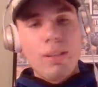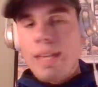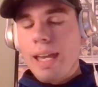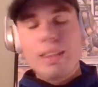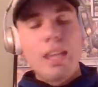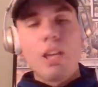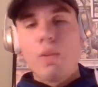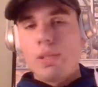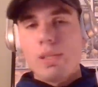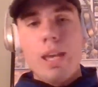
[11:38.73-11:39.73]
Can't think
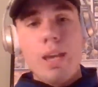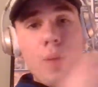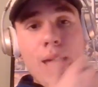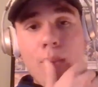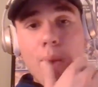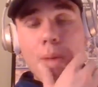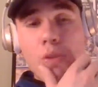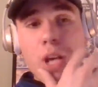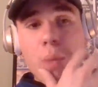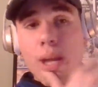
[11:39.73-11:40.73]
of his damn name off
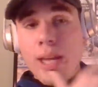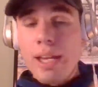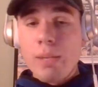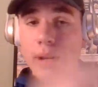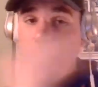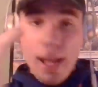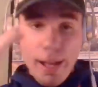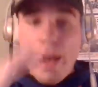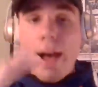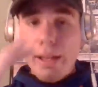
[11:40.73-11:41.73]
the top of my head, but
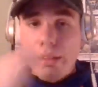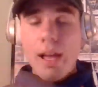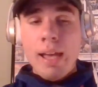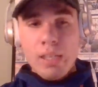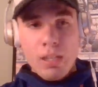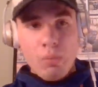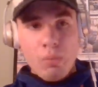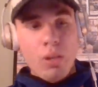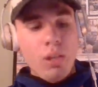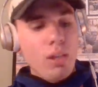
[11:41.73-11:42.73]
I like
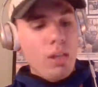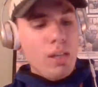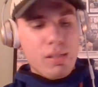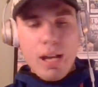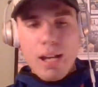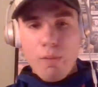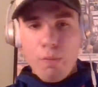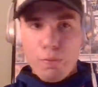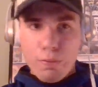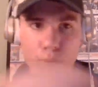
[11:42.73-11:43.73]
him. He's kind of
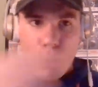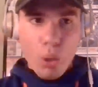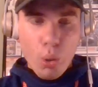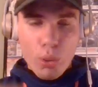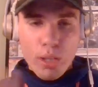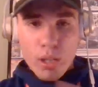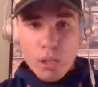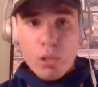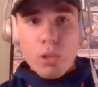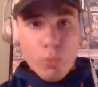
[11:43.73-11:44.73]
floating
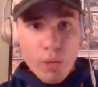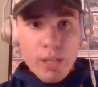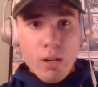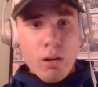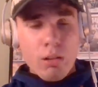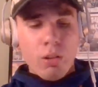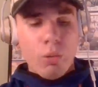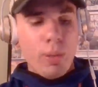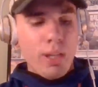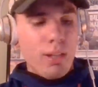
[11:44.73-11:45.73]
under the radar a
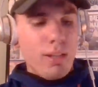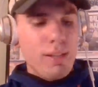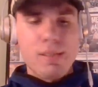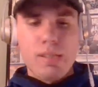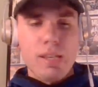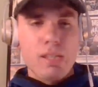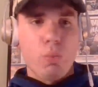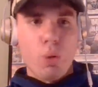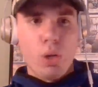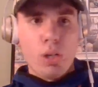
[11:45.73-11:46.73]
little bit. He's
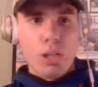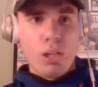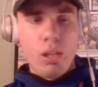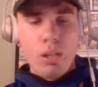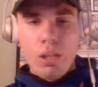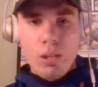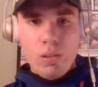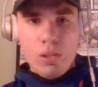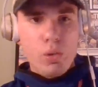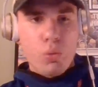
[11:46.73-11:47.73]
6'1",
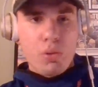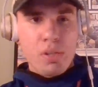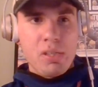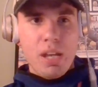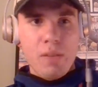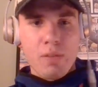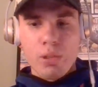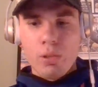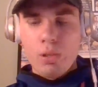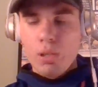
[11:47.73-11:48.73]

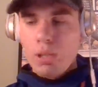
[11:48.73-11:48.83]
227.